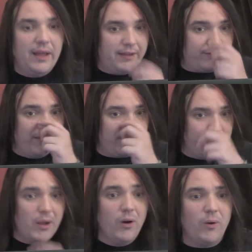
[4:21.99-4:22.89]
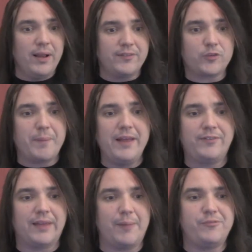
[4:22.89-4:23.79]
It says the moon is a
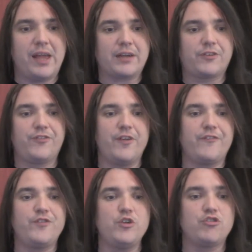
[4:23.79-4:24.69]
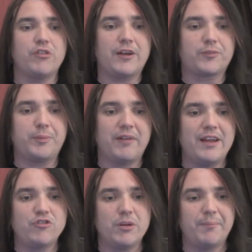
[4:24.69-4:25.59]
space object for the future
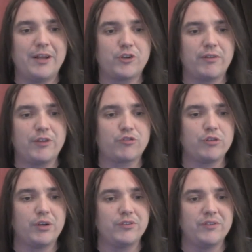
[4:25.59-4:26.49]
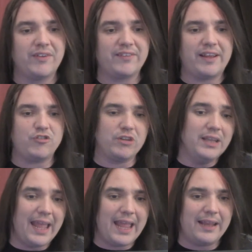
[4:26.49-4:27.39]
exploration by terrestrial
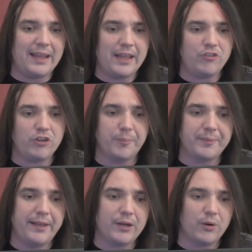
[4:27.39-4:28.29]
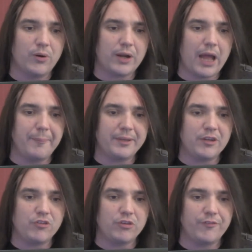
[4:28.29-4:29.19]
civilization, and a geopolitical
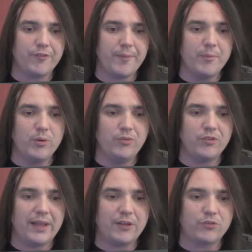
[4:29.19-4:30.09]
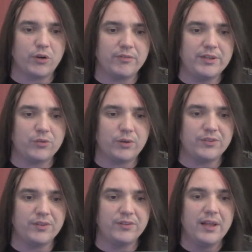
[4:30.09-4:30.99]
competition for the moon's natural
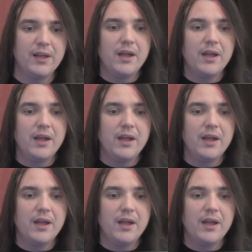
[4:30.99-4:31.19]
resources